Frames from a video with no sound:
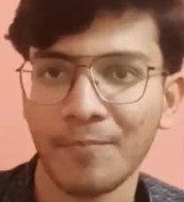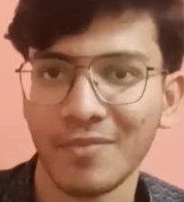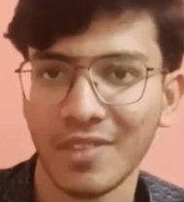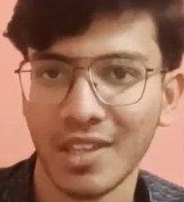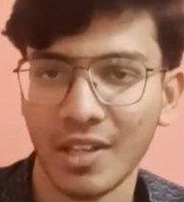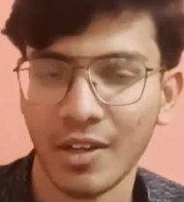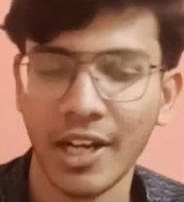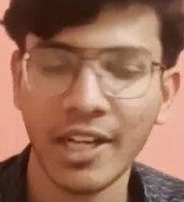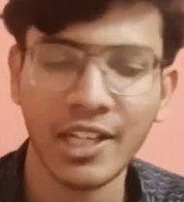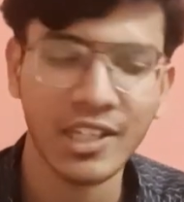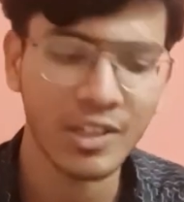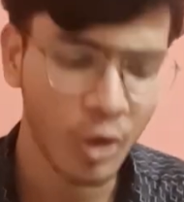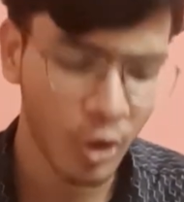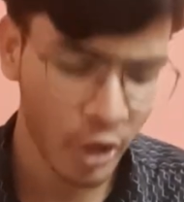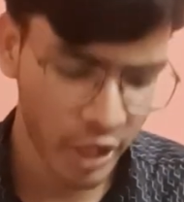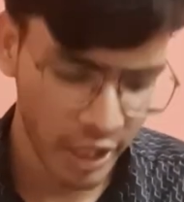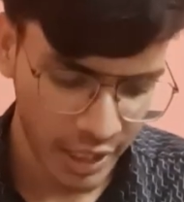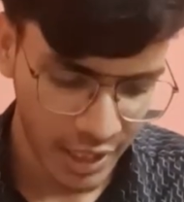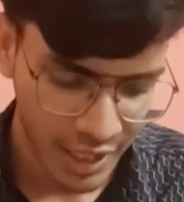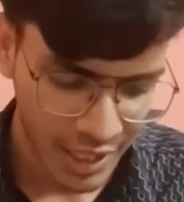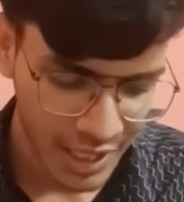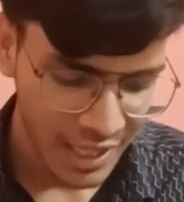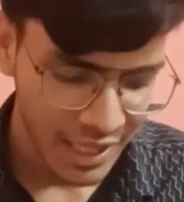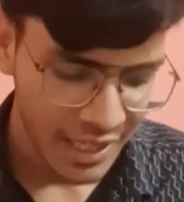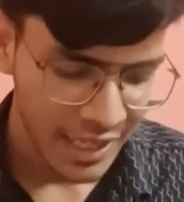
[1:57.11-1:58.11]
Right?
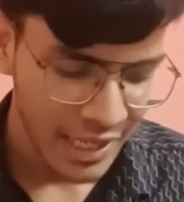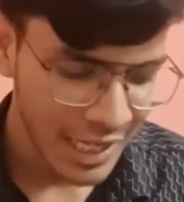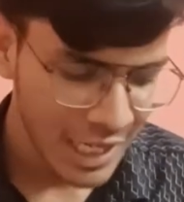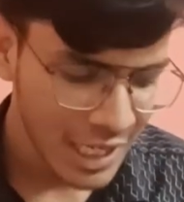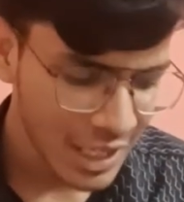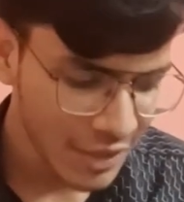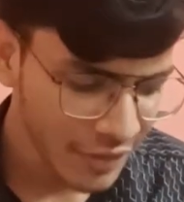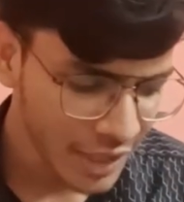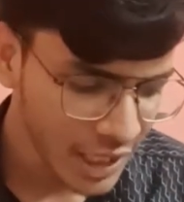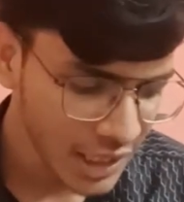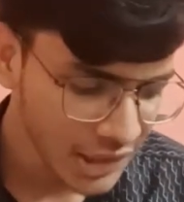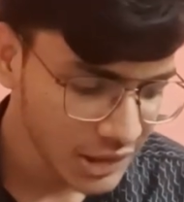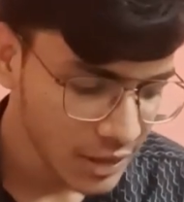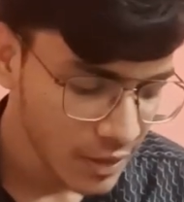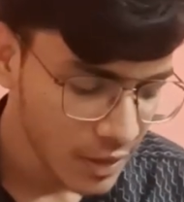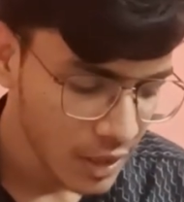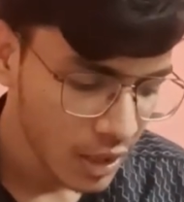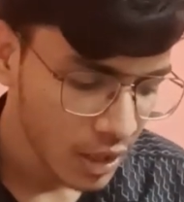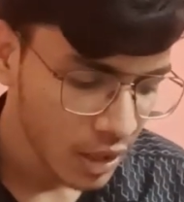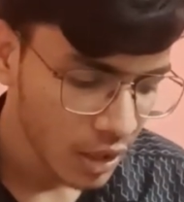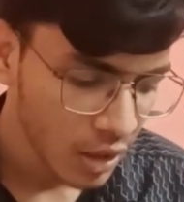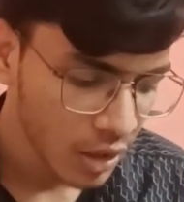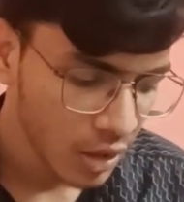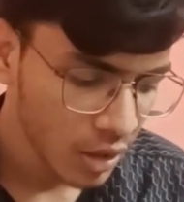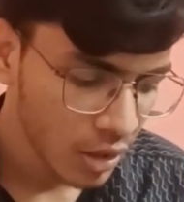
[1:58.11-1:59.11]
Okay. Anyways,
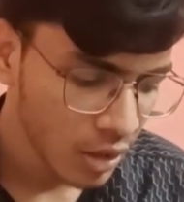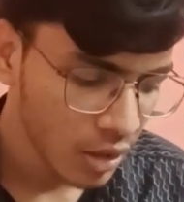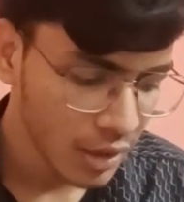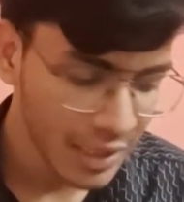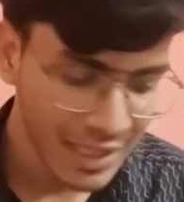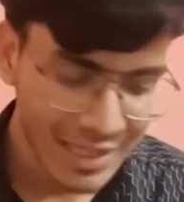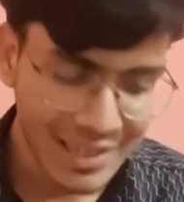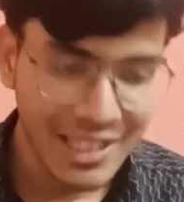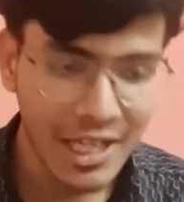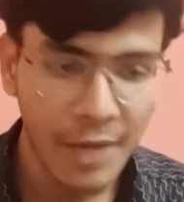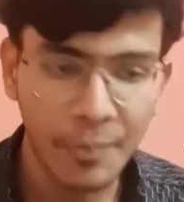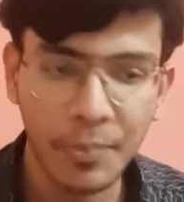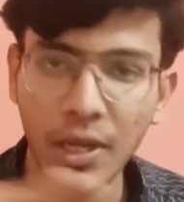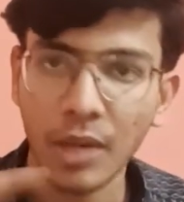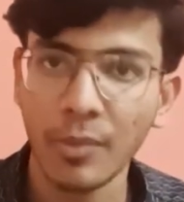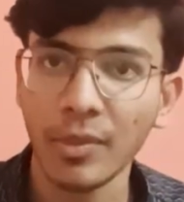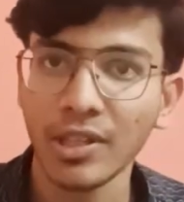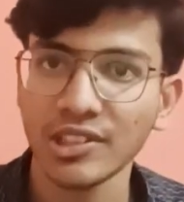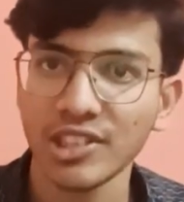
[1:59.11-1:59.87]
in the upcoming